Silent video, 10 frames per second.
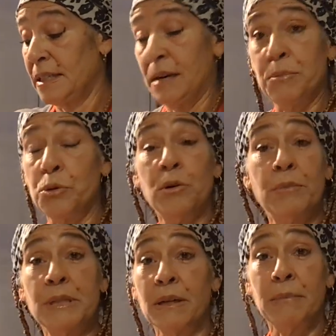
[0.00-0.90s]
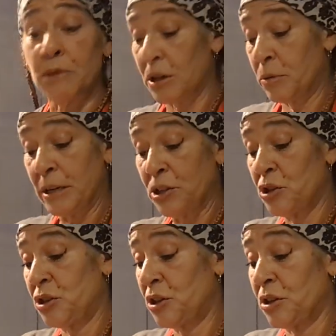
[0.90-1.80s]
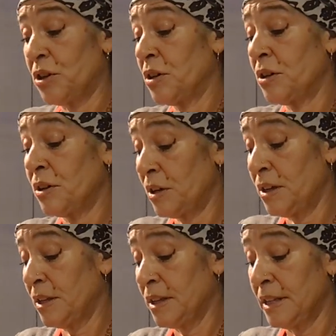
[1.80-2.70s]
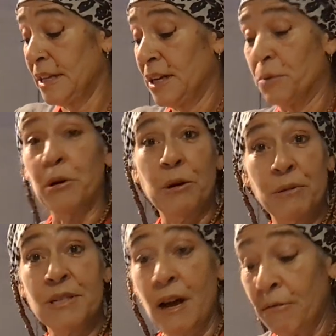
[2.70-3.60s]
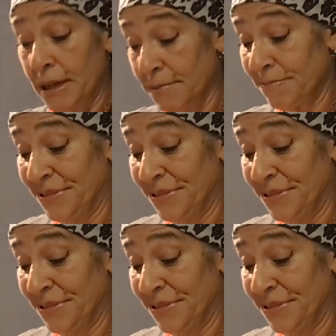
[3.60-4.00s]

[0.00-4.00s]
absorbed, and I'm not quite sure where it was going.